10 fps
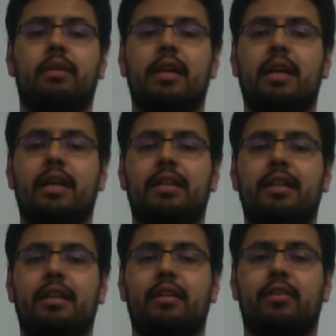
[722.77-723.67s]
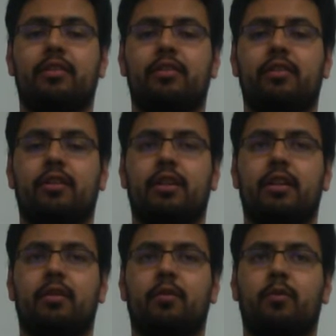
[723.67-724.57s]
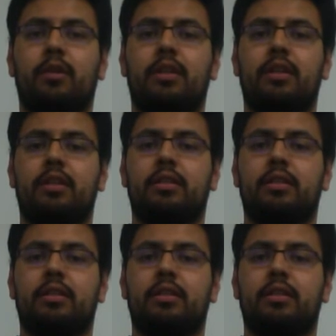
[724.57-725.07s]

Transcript: And we